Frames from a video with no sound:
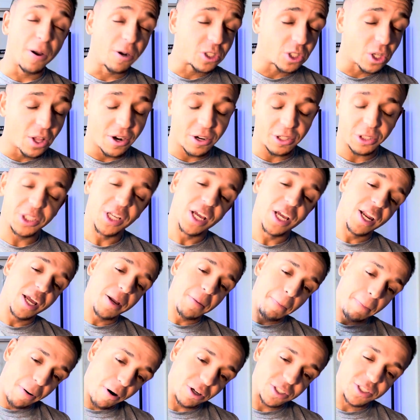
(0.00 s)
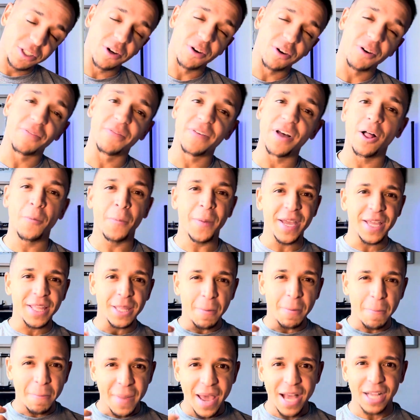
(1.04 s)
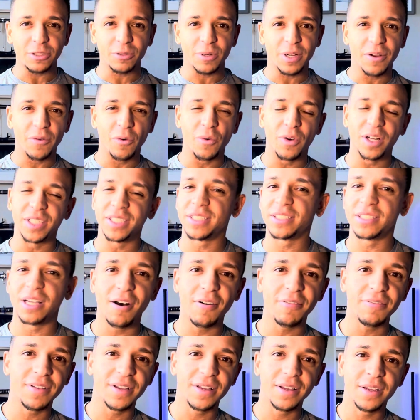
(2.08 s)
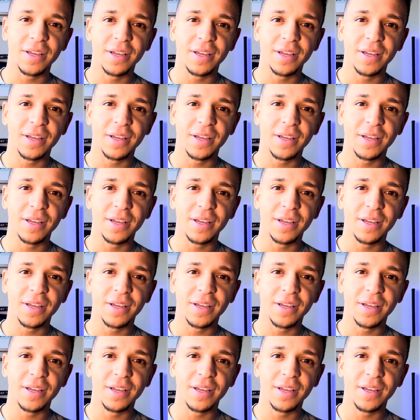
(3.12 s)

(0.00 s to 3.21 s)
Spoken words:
understanding, personal development, and the mastery of oneself.